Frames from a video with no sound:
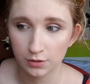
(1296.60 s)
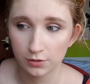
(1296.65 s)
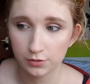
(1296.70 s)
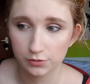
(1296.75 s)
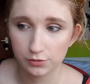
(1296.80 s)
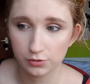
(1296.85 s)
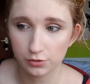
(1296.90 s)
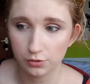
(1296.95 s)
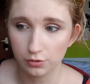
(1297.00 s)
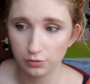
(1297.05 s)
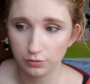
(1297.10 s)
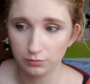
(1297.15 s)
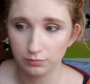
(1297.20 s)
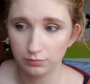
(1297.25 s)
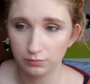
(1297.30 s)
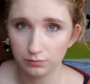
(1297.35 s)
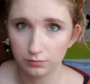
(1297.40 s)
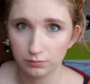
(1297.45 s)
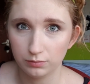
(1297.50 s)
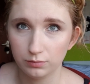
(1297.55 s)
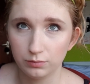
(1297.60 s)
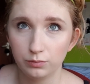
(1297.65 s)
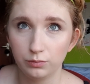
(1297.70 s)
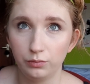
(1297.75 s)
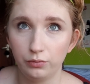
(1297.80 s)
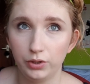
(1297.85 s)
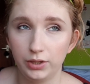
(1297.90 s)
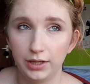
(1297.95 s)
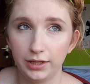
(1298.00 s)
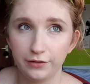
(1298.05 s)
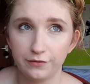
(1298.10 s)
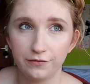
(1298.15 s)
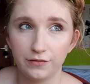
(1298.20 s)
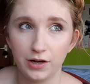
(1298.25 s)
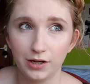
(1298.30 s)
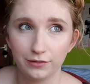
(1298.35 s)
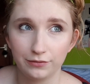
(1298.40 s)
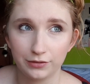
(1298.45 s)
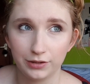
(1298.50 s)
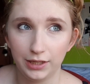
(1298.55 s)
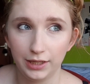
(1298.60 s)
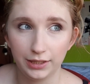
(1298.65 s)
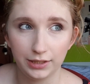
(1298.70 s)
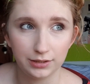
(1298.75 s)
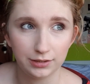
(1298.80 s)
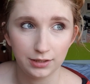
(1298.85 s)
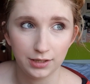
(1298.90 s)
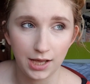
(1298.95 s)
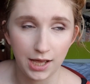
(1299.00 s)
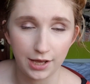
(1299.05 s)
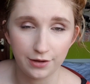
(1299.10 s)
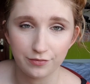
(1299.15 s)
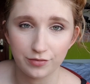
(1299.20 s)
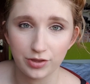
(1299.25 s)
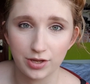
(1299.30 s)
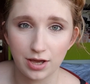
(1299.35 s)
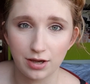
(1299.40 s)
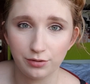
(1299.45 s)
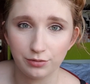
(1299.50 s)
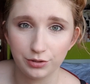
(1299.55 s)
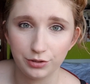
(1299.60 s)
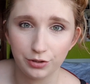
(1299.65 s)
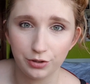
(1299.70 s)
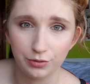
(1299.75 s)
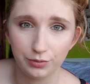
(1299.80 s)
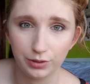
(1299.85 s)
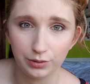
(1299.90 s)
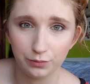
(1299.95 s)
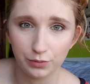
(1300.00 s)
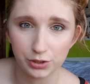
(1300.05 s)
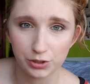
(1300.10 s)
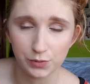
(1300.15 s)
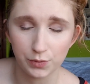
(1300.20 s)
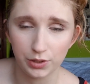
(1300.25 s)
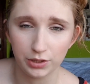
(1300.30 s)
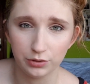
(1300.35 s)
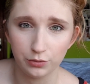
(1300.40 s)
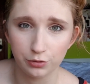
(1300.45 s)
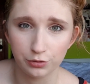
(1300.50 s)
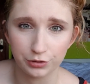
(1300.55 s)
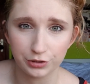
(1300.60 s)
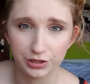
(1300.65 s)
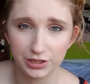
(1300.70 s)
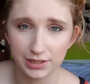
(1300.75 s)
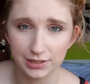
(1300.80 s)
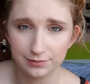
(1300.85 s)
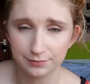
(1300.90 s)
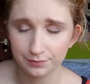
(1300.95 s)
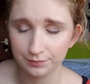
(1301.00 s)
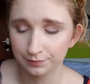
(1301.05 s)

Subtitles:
So we like fought for like half an hour knowing which one ordered it.